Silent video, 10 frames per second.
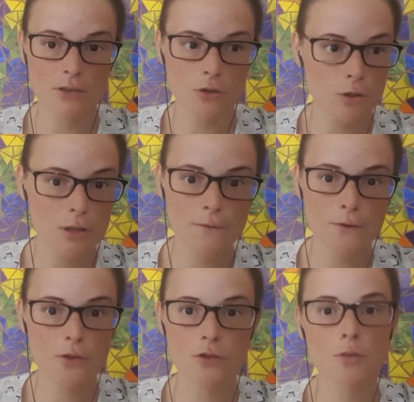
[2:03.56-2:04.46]
searched
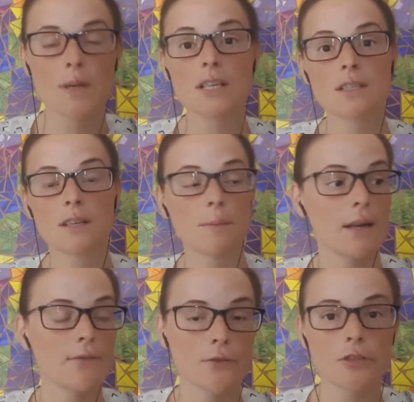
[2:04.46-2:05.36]
for so much in
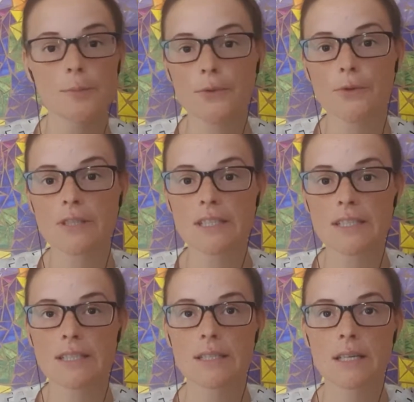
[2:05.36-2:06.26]
my first
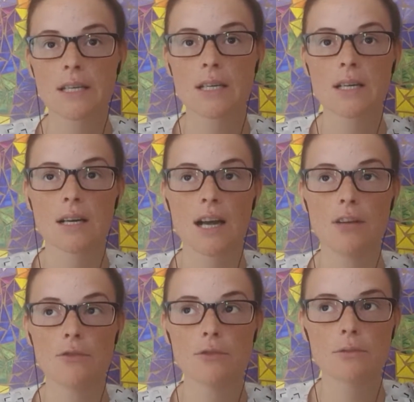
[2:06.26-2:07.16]
process, I
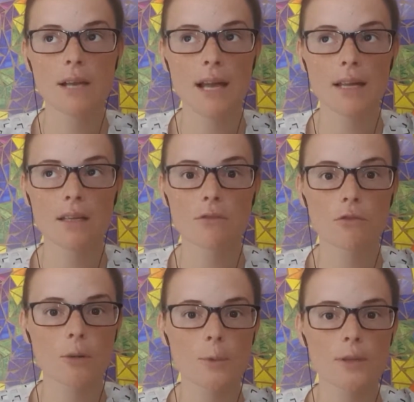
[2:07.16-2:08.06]
knew like
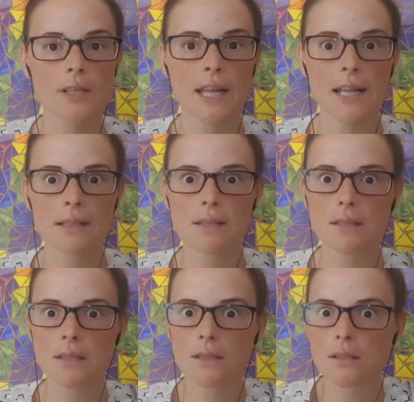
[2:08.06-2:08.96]
terminal
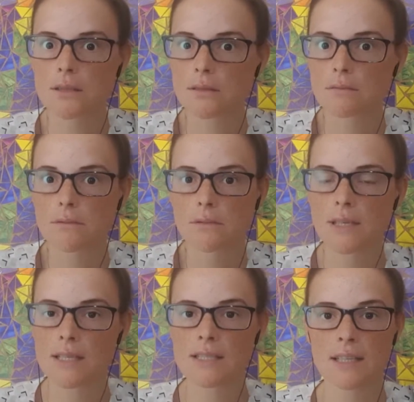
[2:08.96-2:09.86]
cancer,
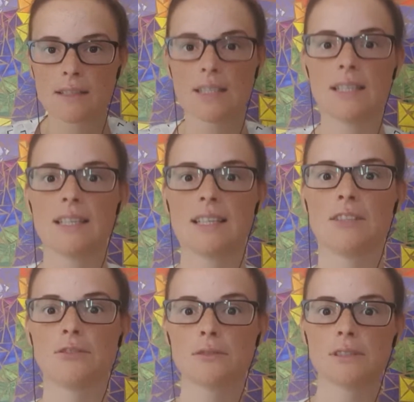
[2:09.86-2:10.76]
there's nothing they
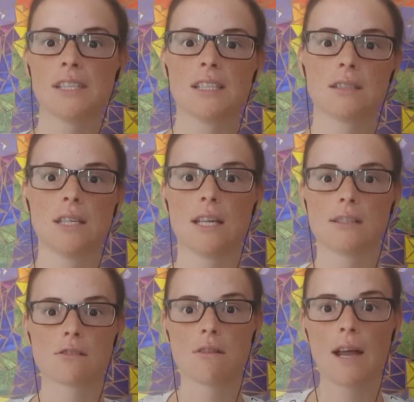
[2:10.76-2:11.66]
can do. They
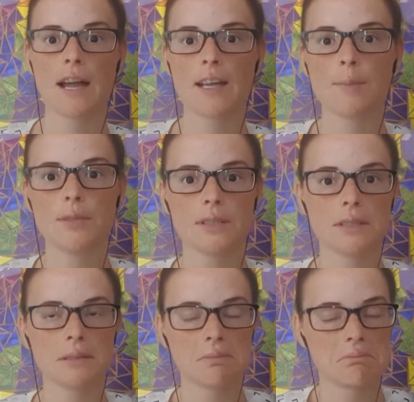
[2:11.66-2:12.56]
can try,
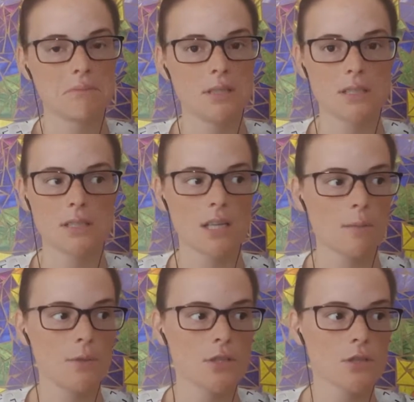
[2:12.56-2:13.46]
but there's
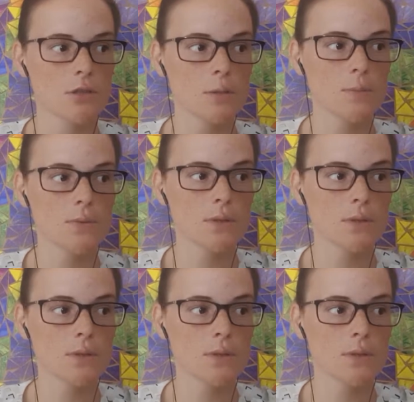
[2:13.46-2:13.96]
not much hope.